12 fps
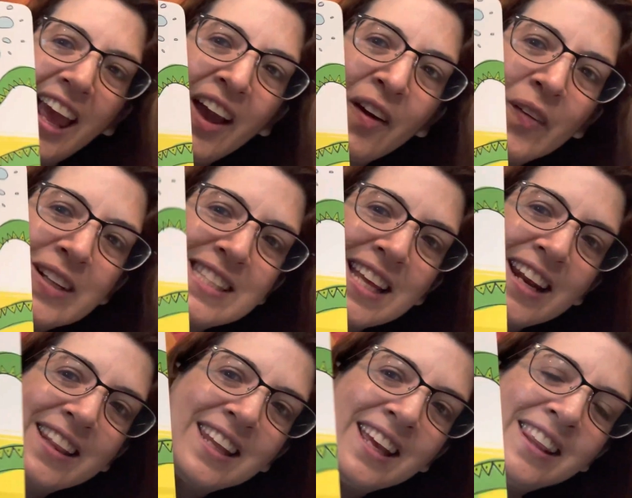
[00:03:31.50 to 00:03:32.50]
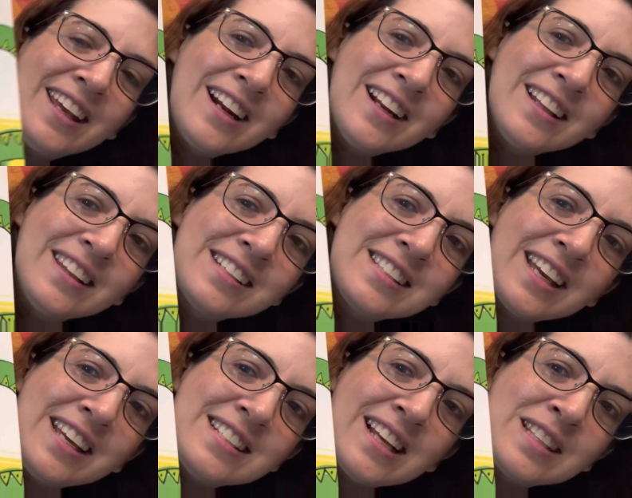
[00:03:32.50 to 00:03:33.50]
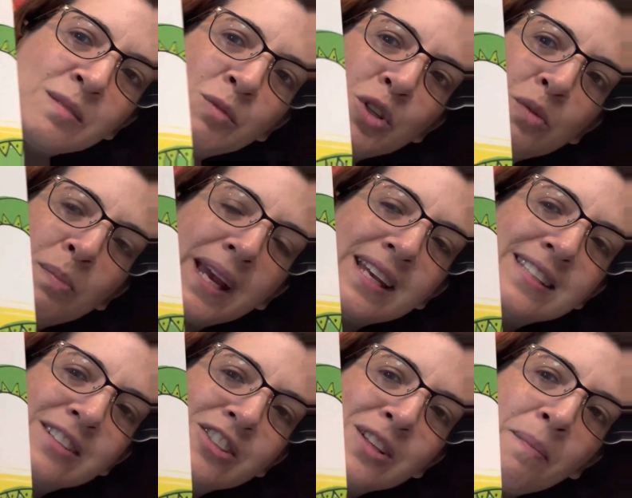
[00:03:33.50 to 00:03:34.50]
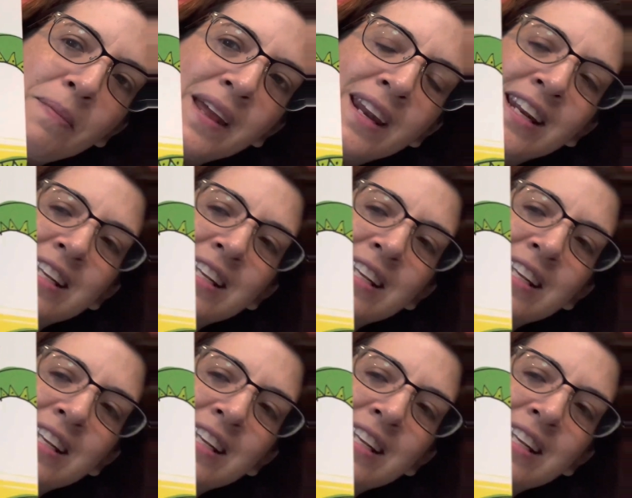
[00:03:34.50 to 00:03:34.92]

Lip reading: What's that at the end there? Looks like he's got some toothpaste or something and he